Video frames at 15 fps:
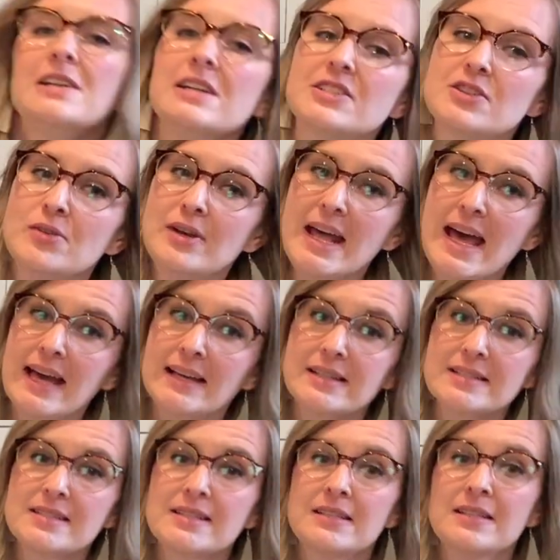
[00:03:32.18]
So
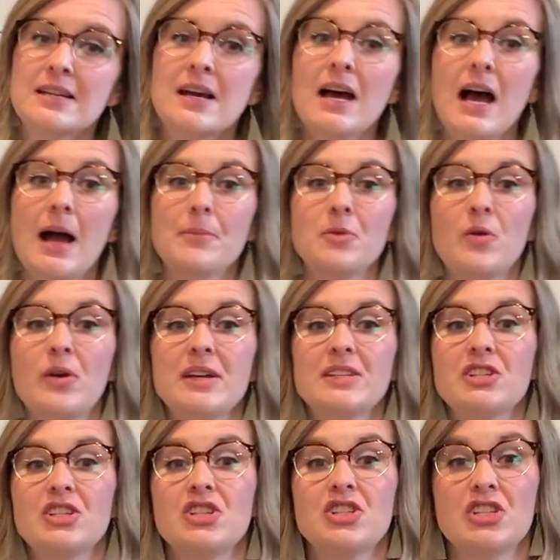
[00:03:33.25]
next, I'm going
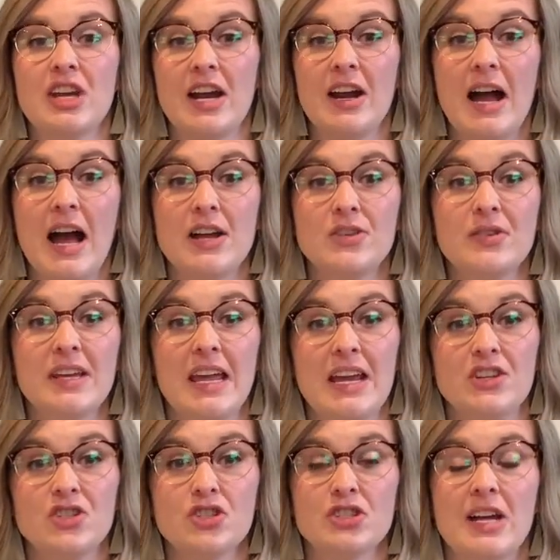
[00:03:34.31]
to share how to
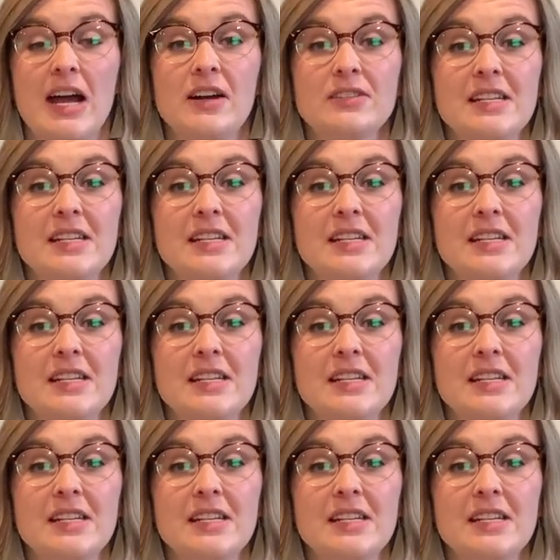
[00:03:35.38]
engage your child